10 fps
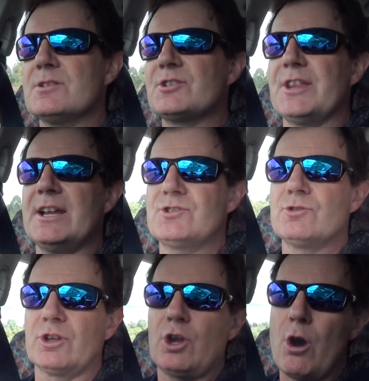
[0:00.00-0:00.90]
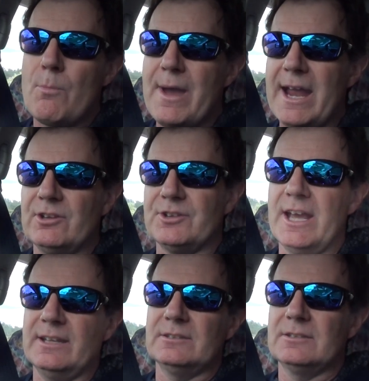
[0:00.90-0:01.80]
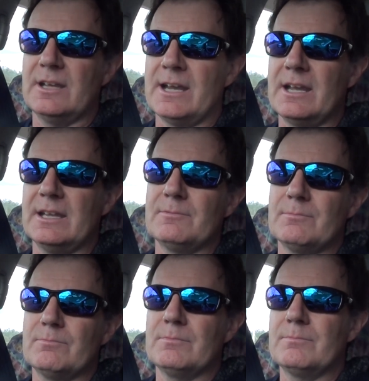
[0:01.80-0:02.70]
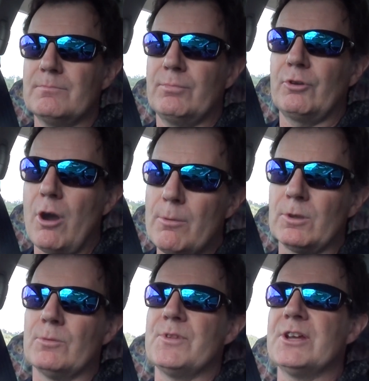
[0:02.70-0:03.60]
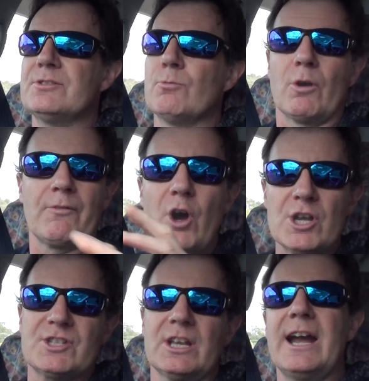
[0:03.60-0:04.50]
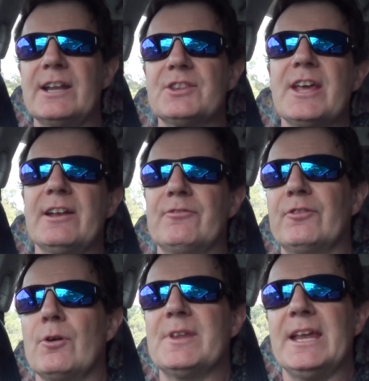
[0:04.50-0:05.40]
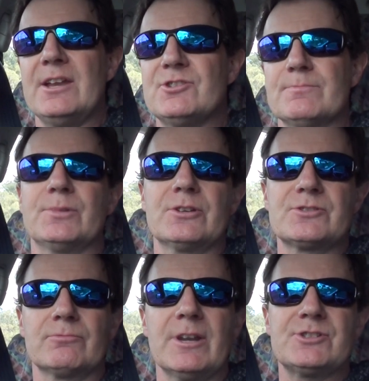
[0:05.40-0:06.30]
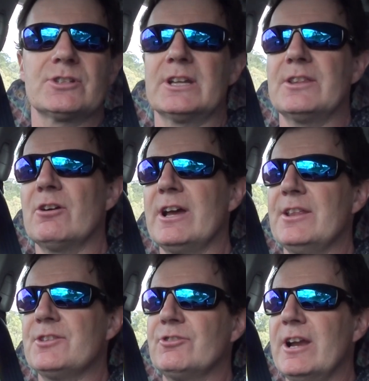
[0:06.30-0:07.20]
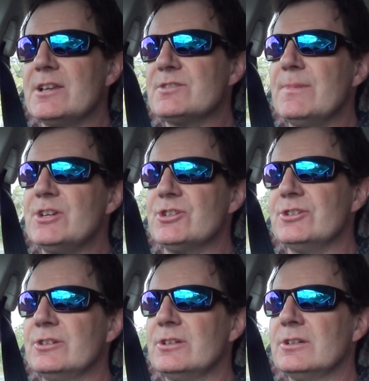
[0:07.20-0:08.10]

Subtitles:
So that's sort of combated that problem that, well, I've isolated that from the engine, because originally though I had the transmission